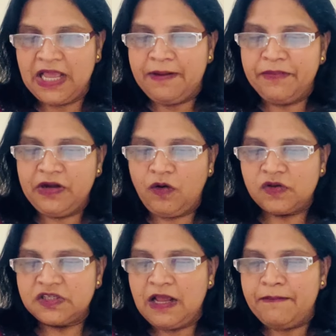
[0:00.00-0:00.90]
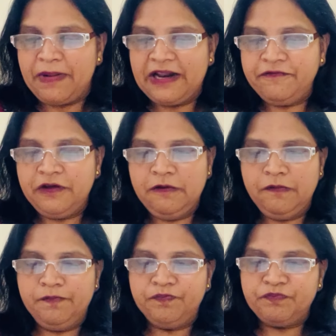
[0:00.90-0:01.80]
because peripheral
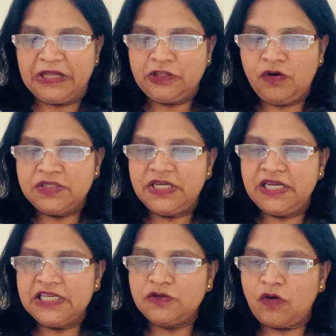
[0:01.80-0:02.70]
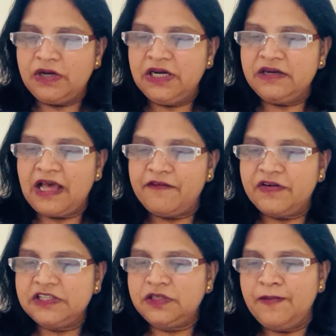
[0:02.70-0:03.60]
pathology is only
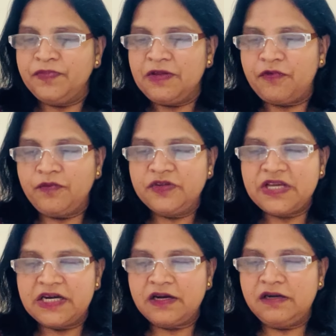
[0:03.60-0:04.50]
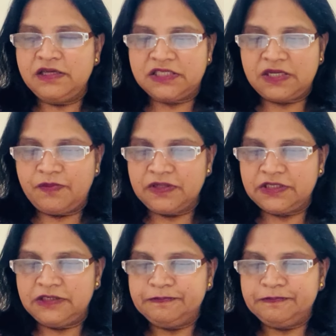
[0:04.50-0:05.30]
diverse from the central disturbance.